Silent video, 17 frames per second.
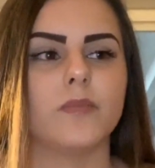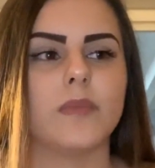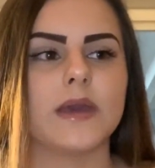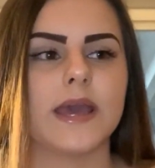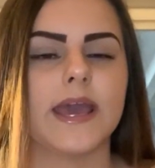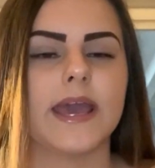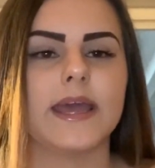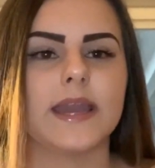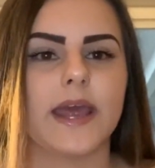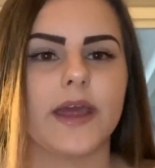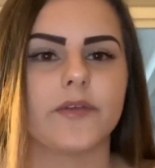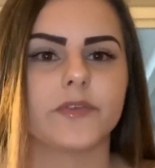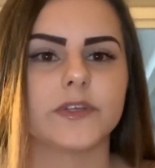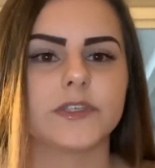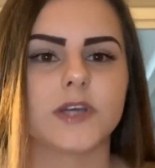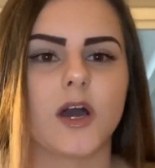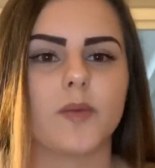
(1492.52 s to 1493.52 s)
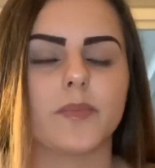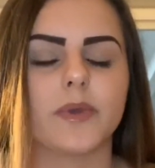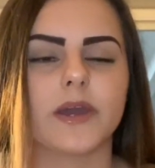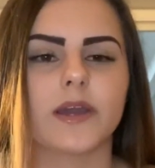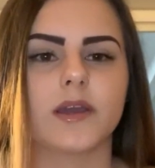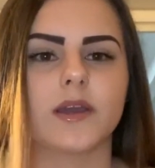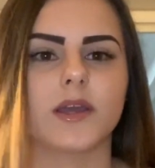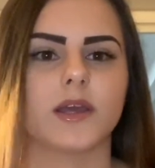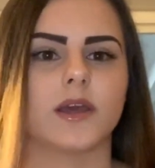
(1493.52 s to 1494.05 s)
hit every
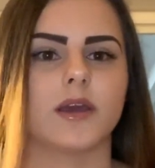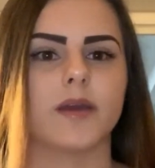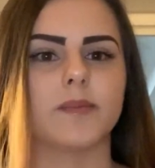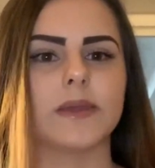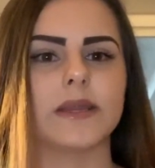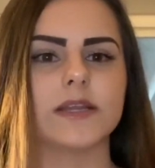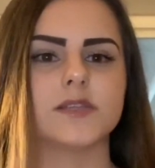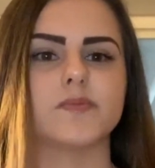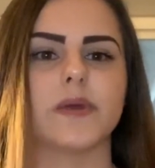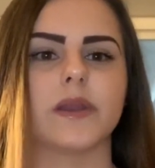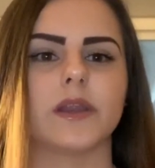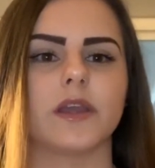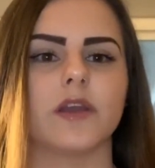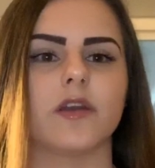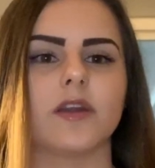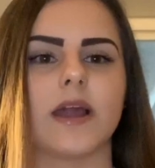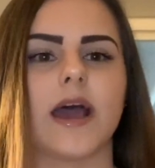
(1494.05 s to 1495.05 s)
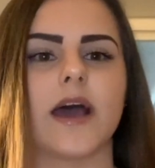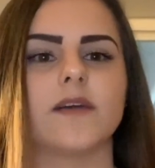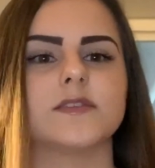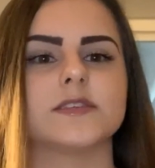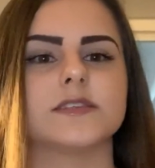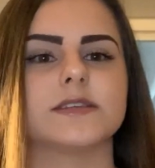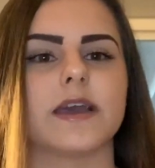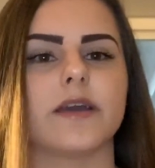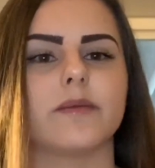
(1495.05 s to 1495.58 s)
topic. I mean, it's been a year and a half
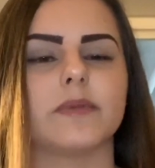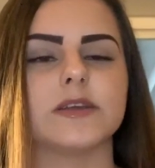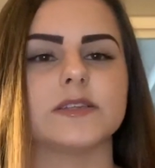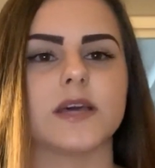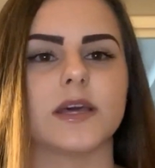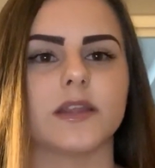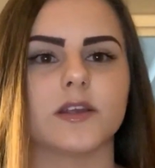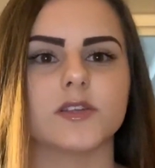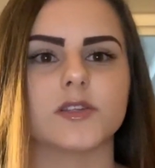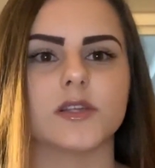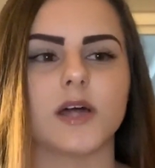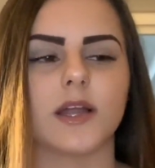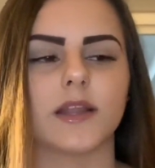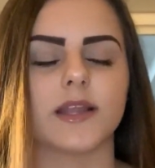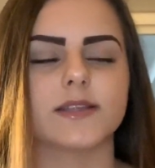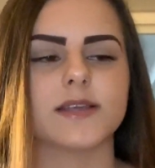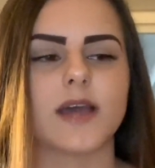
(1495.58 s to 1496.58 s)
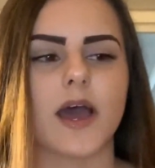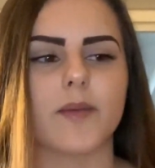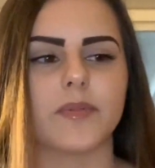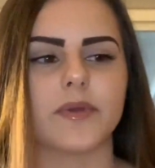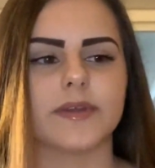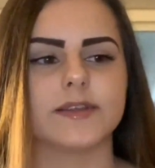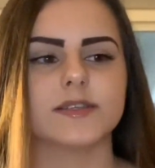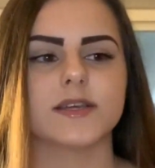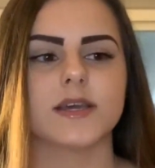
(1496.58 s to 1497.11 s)
since I had my son. There's a lot that's
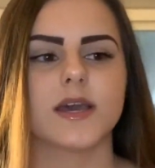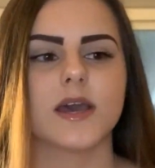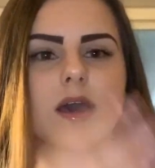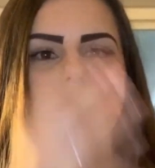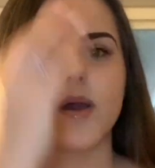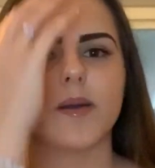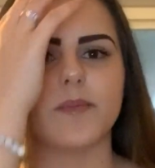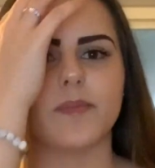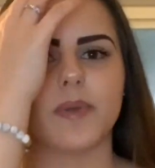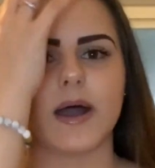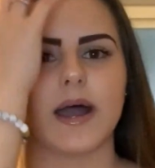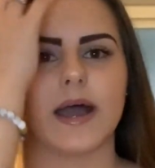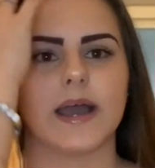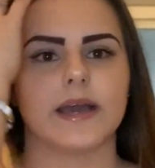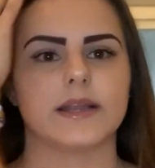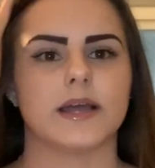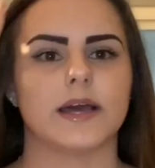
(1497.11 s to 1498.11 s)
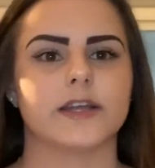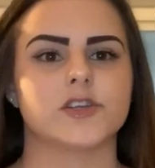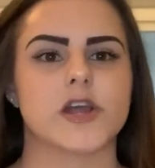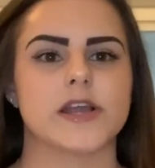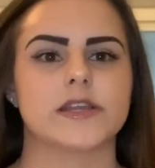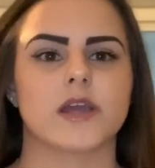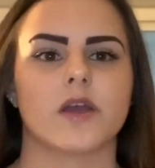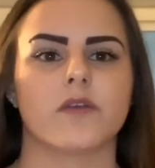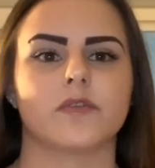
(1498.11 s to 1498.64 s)
happened. But I
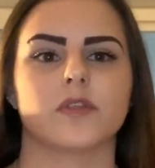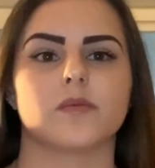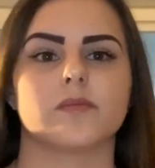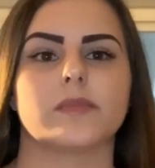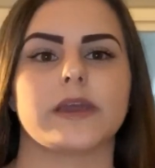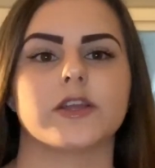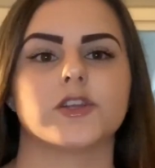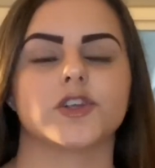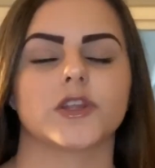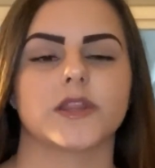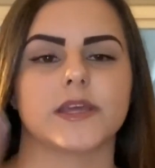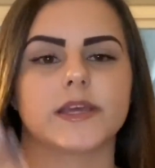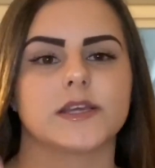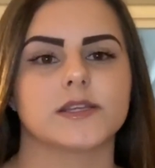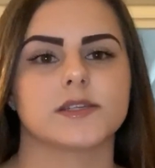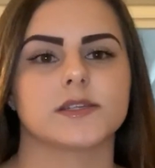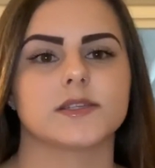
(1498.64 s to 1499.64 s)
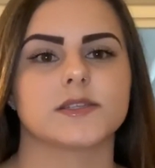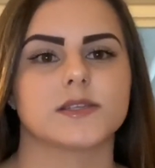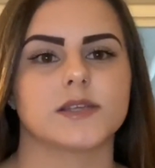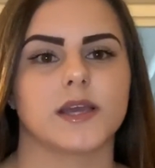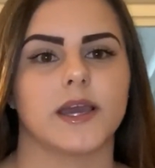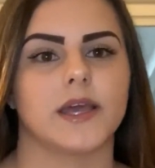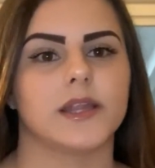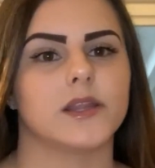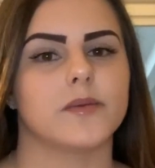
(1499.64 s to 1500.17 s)
tried to cover the major things and